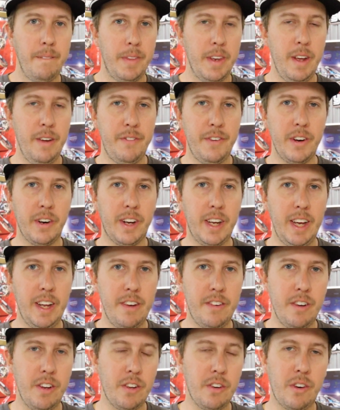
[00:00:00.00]
If your
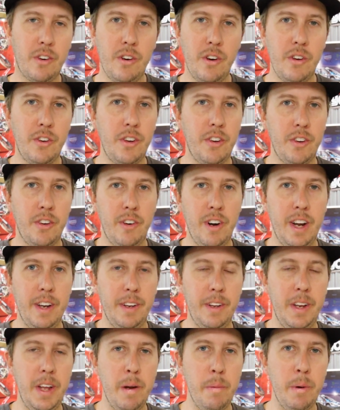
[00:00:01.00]
kid just cruises around
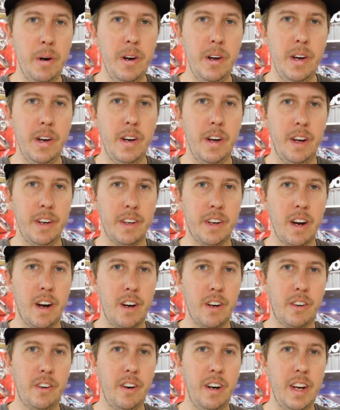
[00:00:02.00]
the neighborhood on
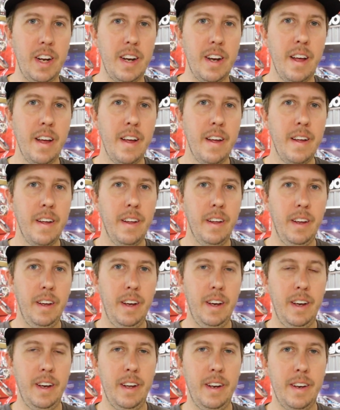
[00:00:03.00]
concrete
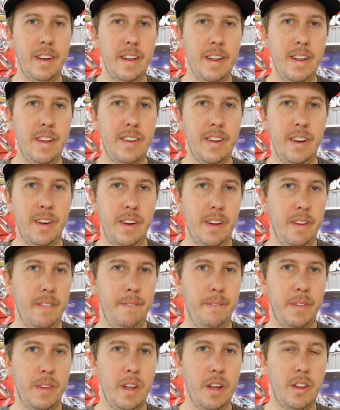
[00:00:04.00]
and isn't
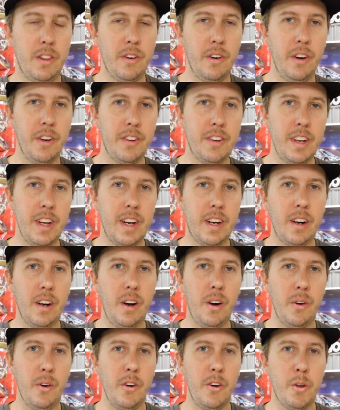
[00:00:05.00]
a thrill
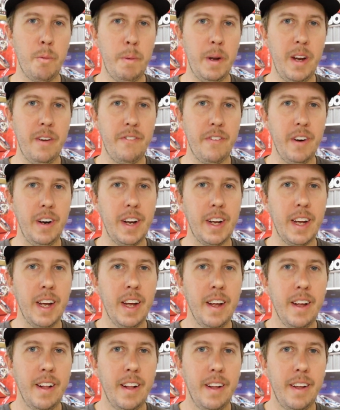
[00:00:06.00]
seeker or speed freak,
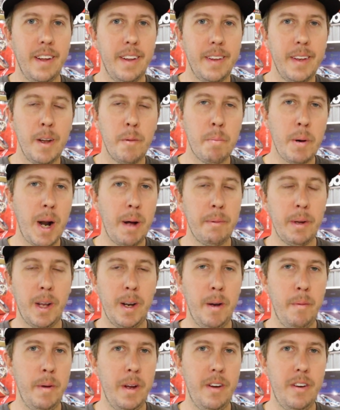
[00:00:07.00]
they're probably going
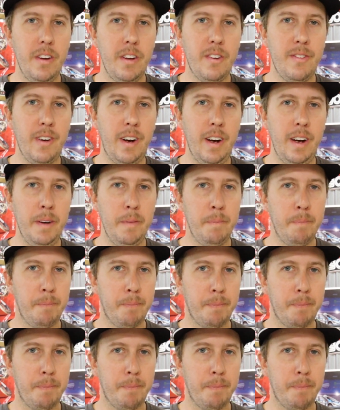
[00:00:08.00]
to be just fine.